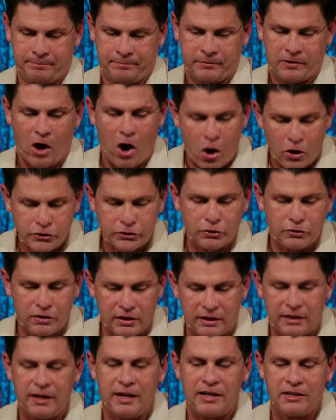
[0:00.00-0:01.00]
Also the
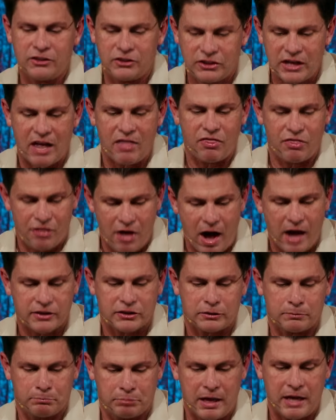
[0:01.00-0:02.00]
king said
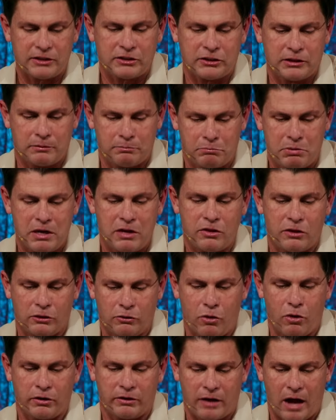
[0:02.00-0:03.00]
thus, blessed be the
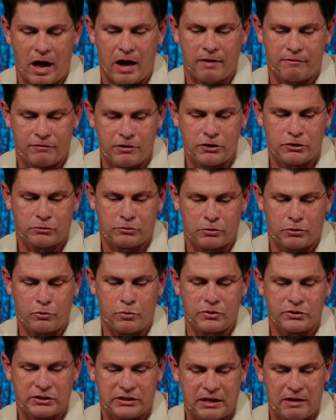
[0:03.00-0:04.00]
Lord God of Israel, who
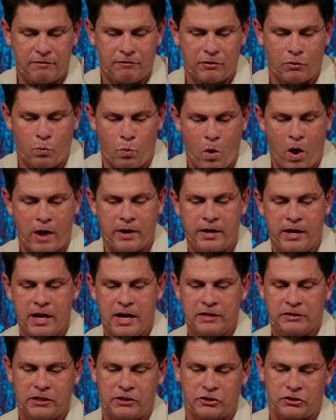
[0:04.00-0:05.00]
has given one
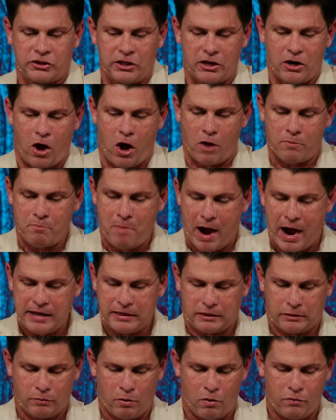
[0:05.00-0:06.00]
to sit on my
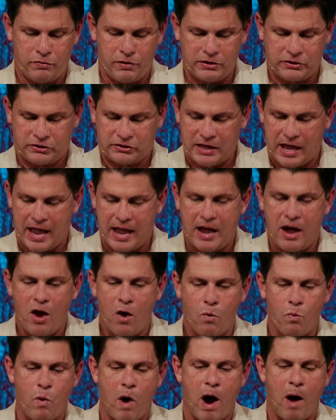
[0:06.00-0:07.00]
throne this day
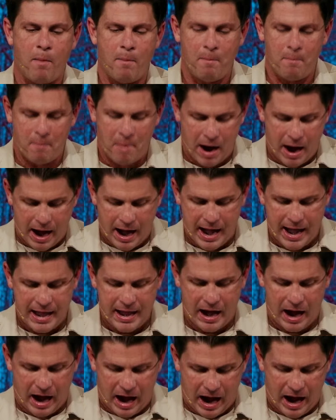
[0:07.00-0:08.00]
while
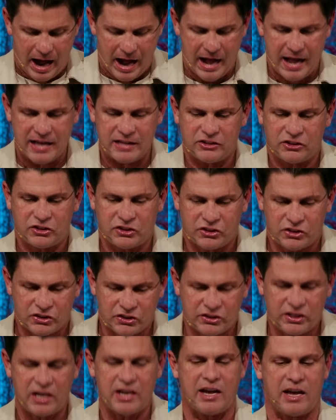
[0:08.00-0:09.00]
my eyes
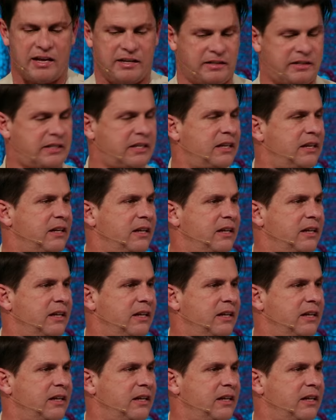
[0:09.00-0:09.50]
see it.